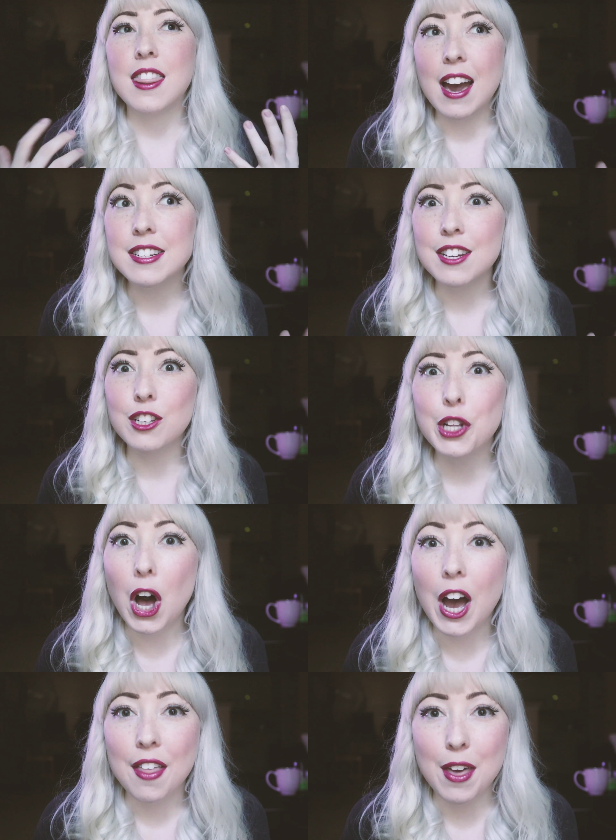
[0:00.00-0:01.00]
that did a
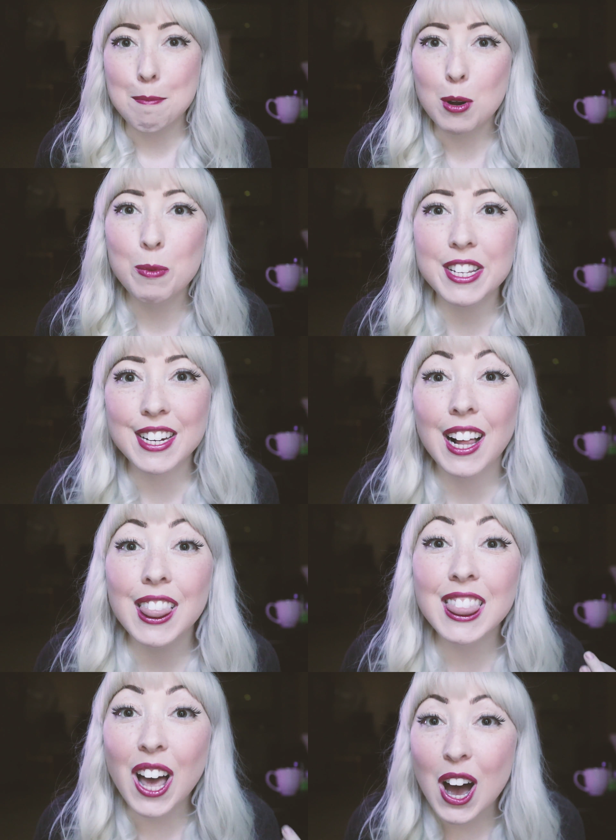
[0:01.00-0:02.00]
lot. That moment did a
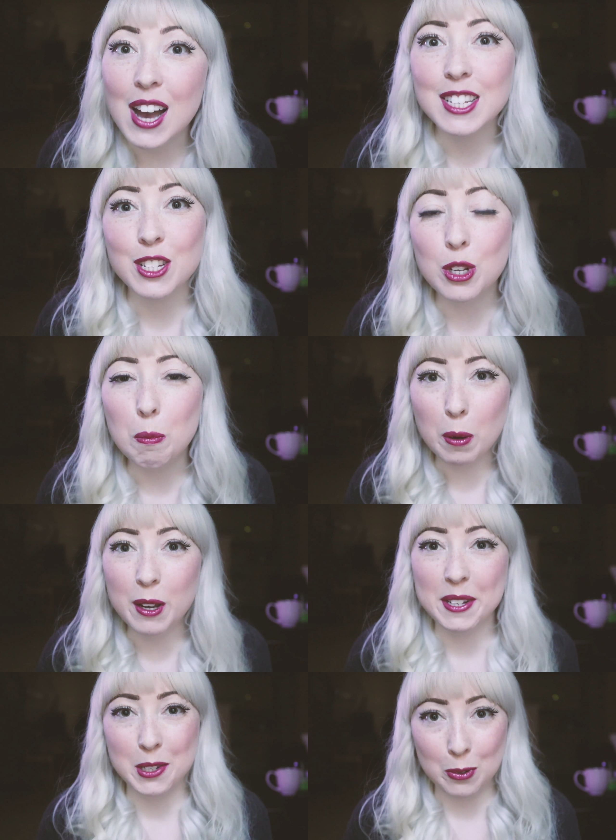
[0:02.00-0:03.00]
lot to
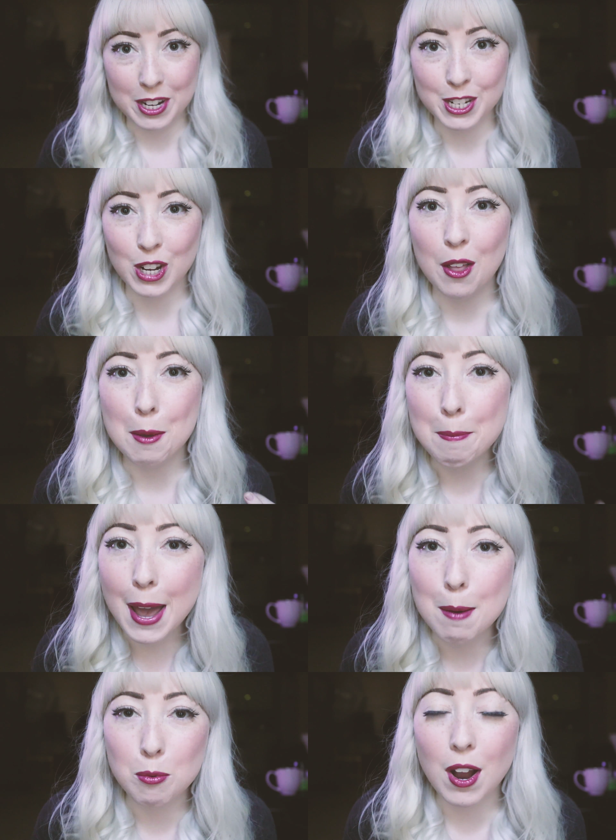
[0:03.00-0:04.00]
put Twitch on the
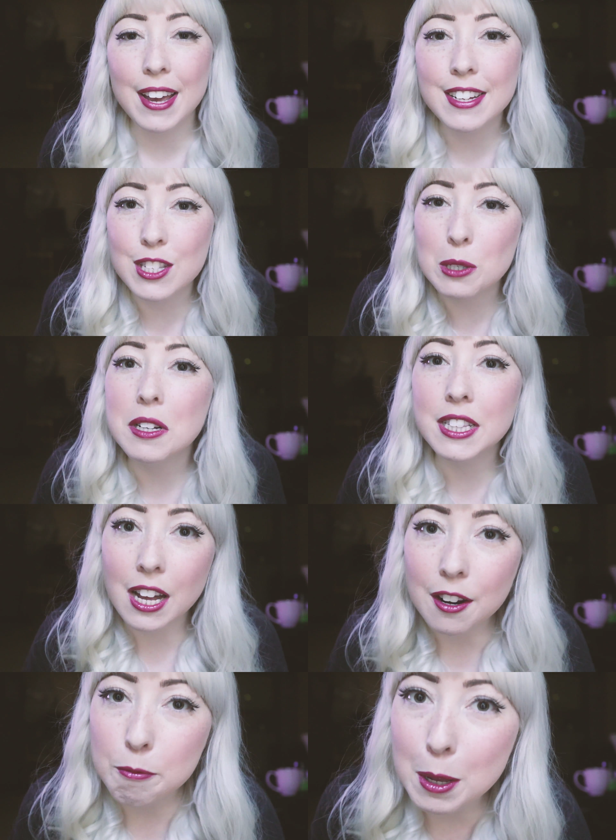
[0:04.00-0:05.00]
map, right? And so a
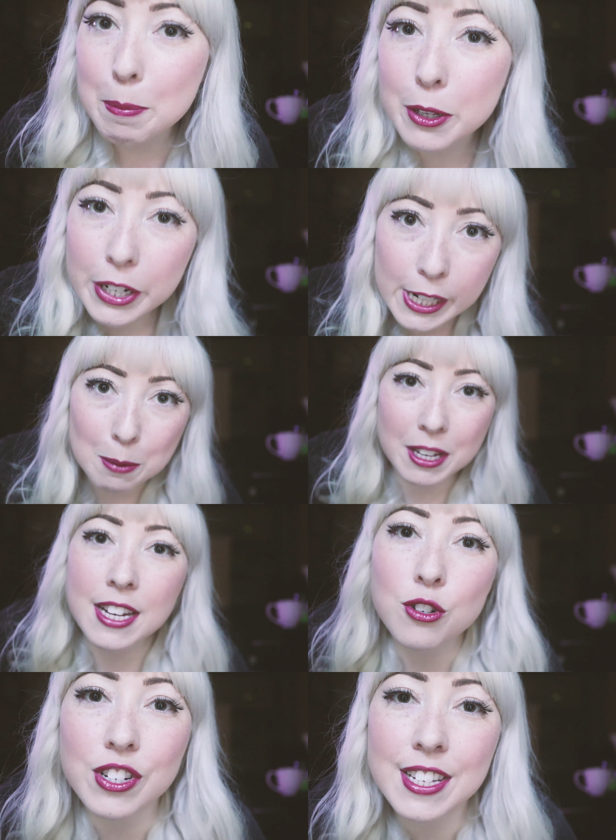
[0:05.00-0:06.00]
lot of people are going to be
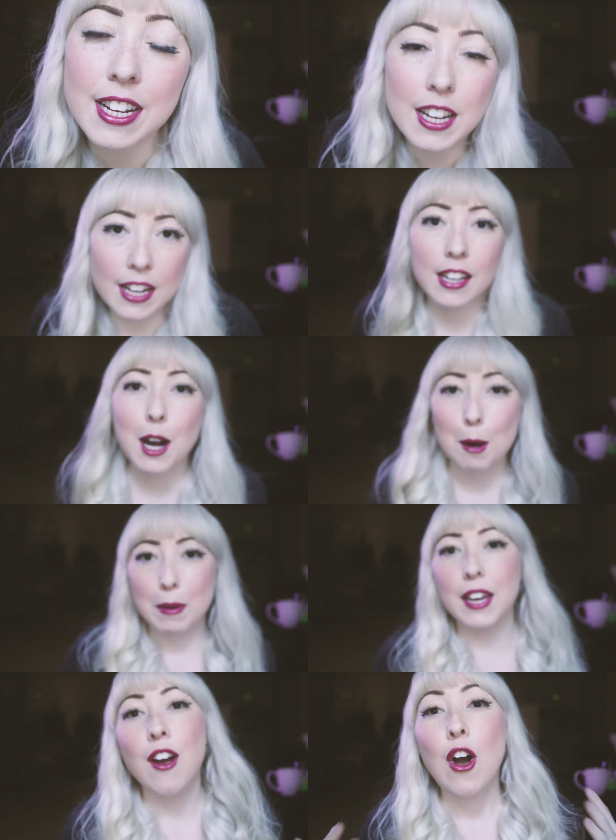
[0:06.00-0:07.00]
interested in
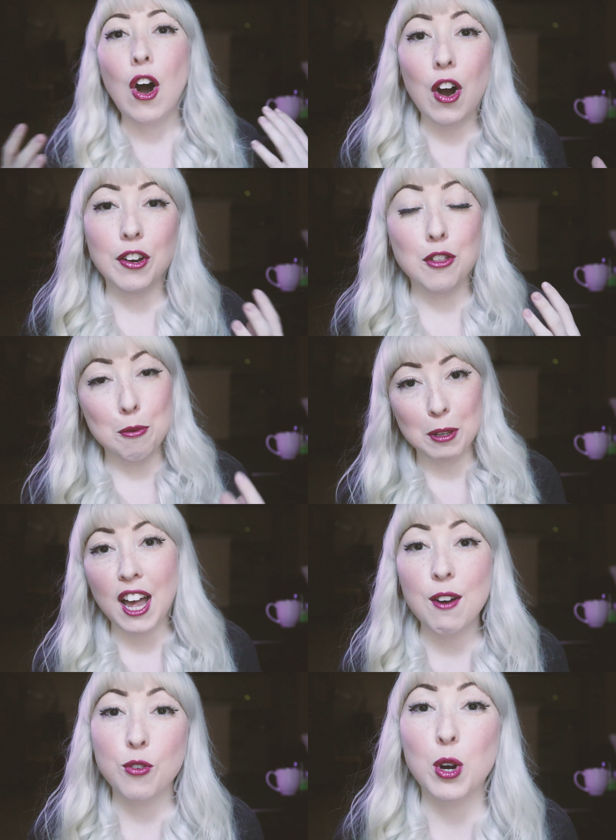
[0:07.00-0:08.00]
coming on the
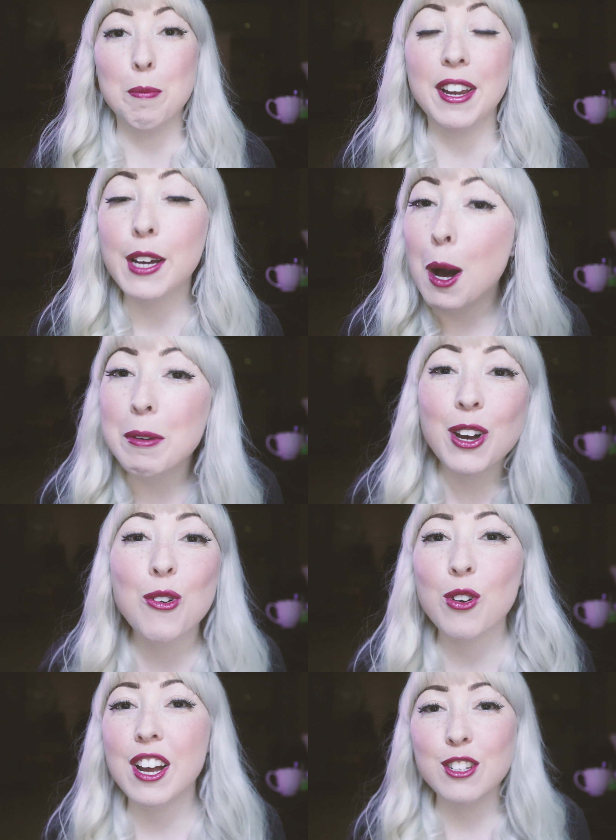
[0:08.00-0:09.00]
platform and coming
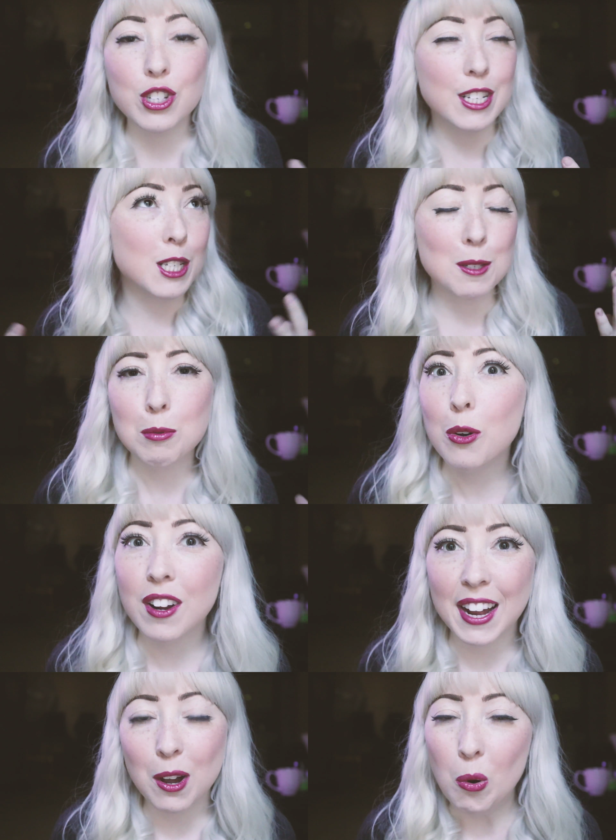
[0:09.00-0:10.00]
over and just
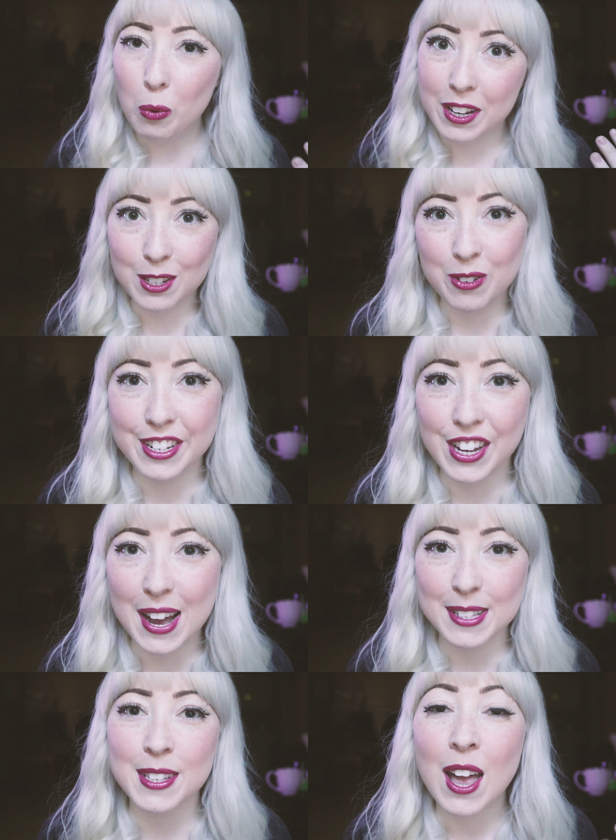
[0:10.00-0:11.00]
exploring what Twitch
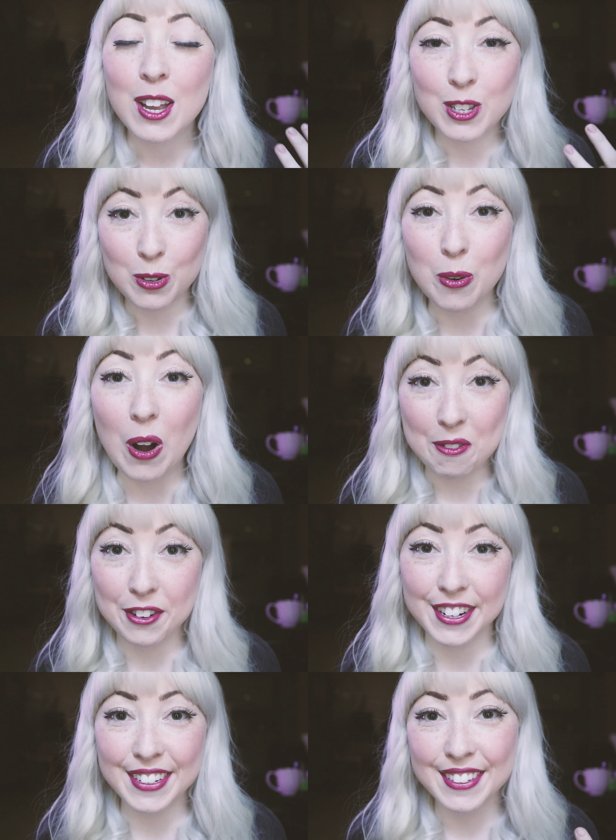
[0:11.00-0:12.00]
has to
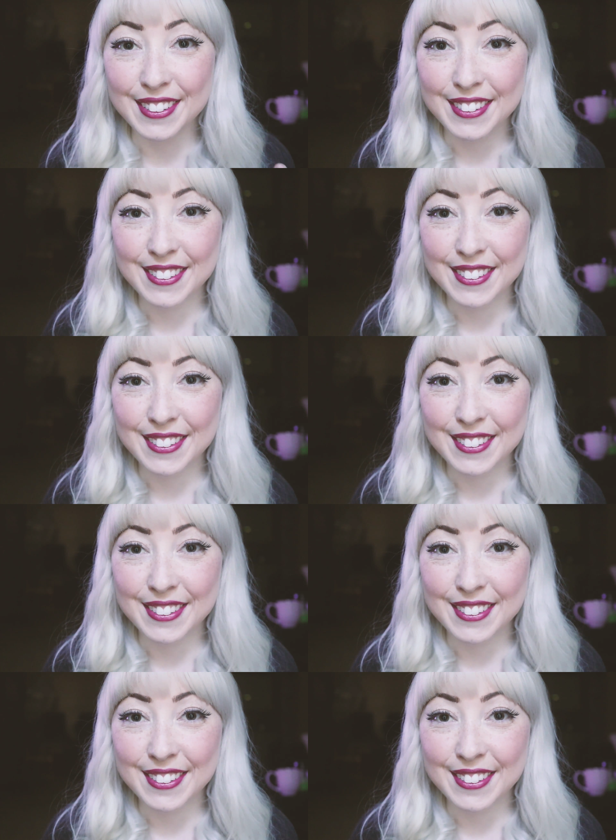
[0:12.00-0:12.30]
offer.